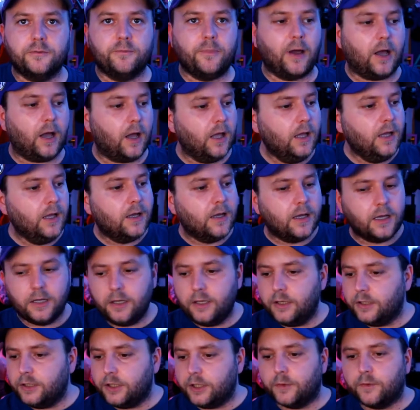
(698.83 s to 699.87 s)
But
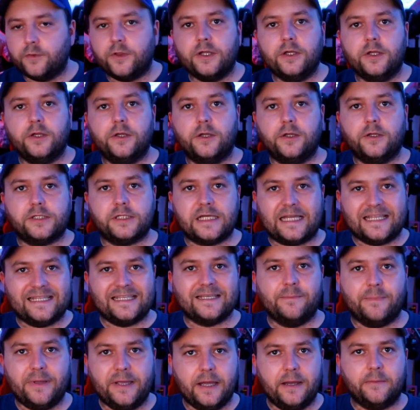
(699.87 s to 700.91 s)
you know, to
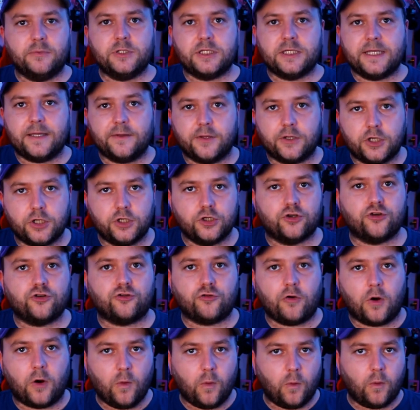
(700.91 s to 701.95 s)
be able to get the
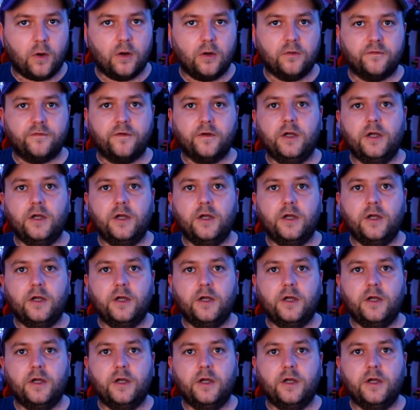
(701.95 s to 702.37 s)
control of